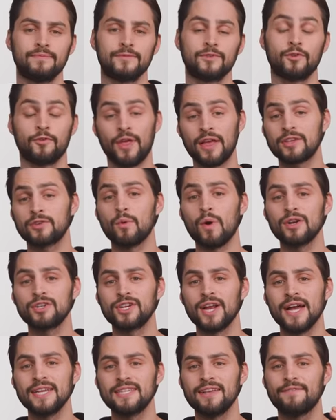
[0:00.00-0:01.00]
So thanks for watching,
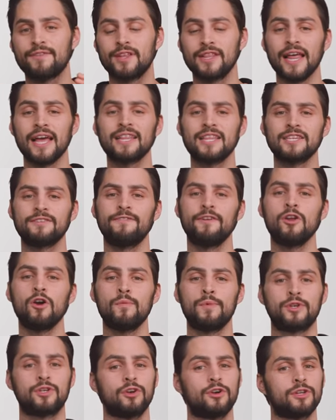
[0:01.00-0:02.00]
guys. If you like this video,
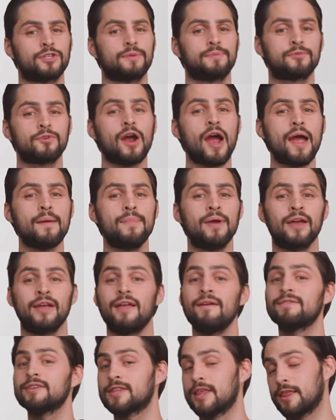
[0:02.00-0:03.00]
be sure to subscribe,
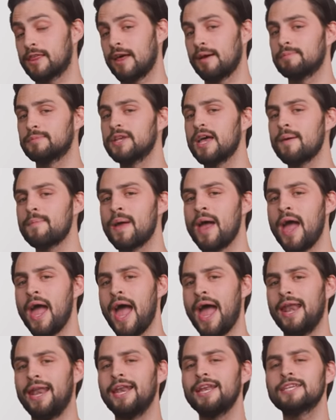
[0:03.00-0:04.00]
give us a thumbs up,
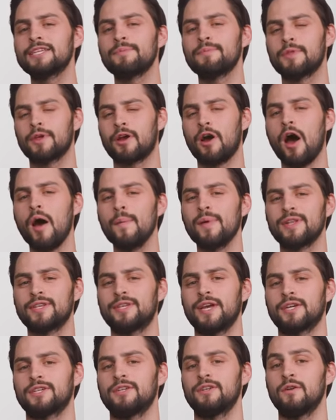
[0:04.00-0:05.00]
and hit us up in the comments
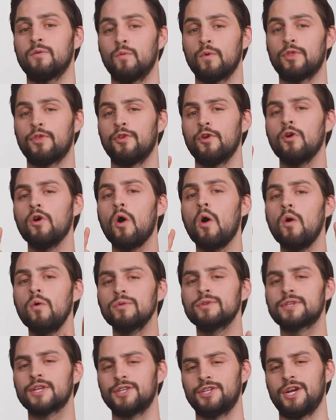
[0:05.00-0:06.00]
section with your
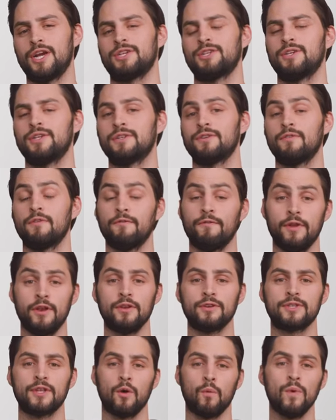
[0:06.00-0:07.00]
own suggestions for
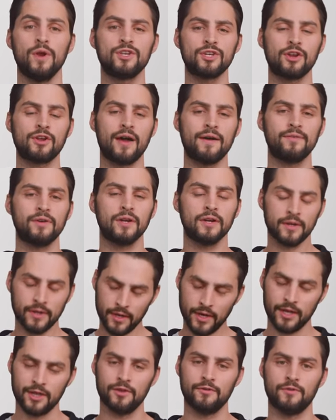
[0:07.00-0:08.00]
videos that we should cover
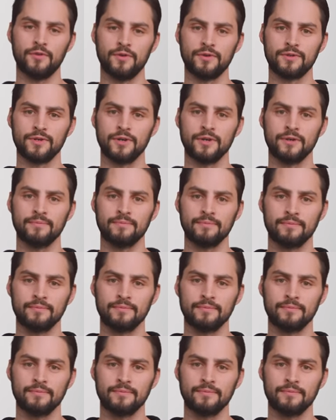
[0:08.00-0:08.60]
in the future.